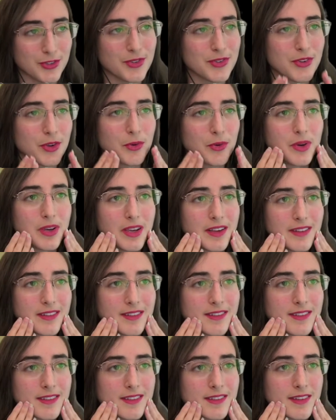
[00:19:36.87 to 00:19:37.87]
so
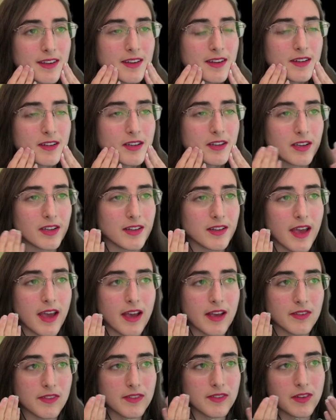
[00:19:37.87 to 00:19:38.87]
it has